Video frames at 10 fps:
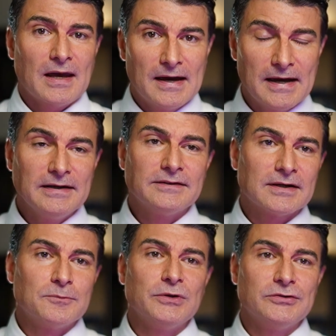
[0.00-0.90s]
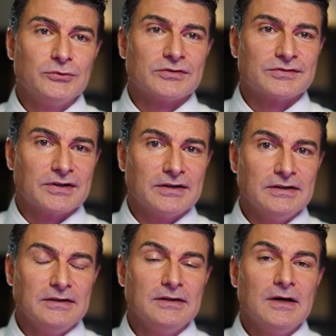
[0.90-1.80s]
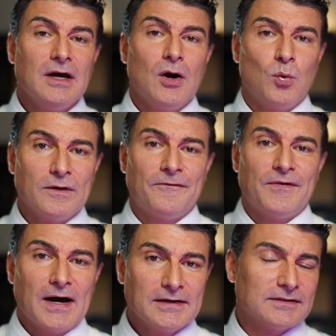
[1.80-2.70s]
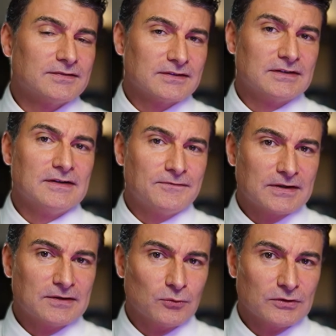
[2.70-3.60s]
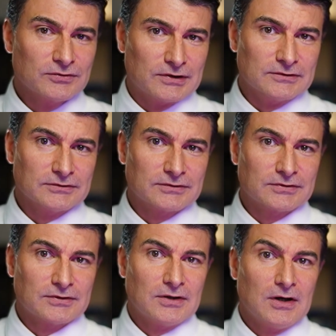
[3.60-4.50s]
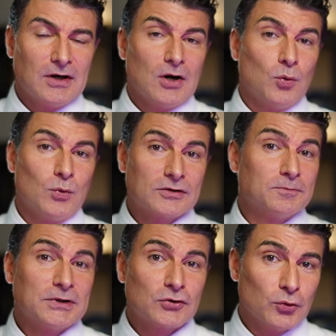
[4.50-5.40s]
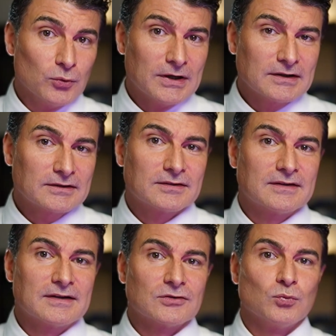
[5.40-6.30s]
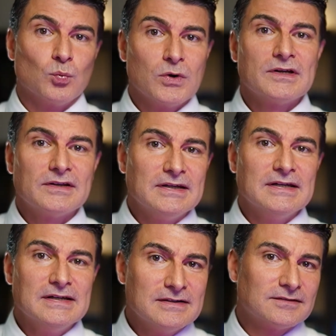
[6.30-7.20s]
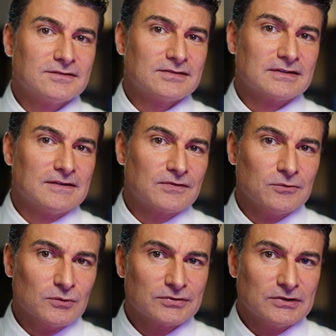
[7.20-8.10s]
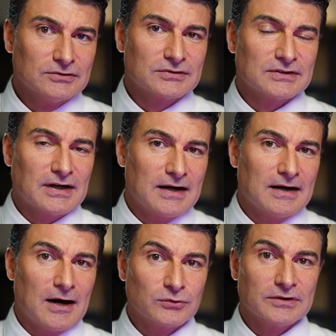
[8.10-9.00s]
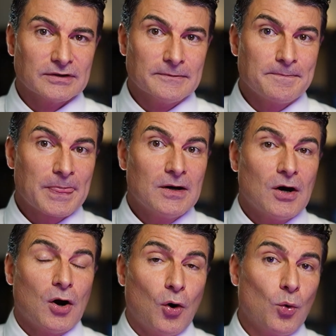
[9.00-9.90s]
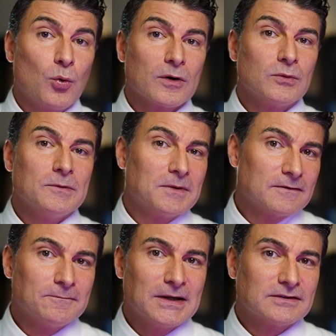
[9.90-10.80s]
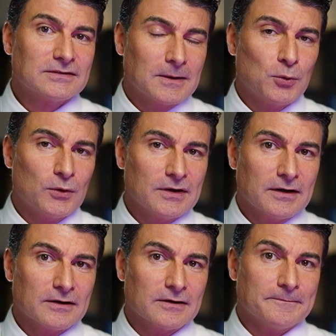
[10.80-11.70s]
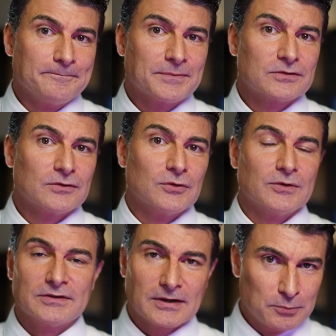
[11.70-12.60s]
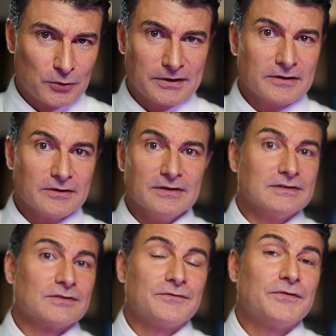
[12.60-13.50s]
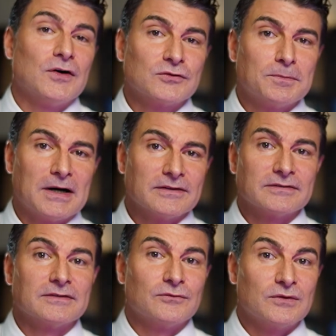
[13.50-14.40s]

Anytime we do a study, we find a significant result, we could be correct that there really is a significant result out there, or we might have made a type 1 error. So a type 1 error is a false positive.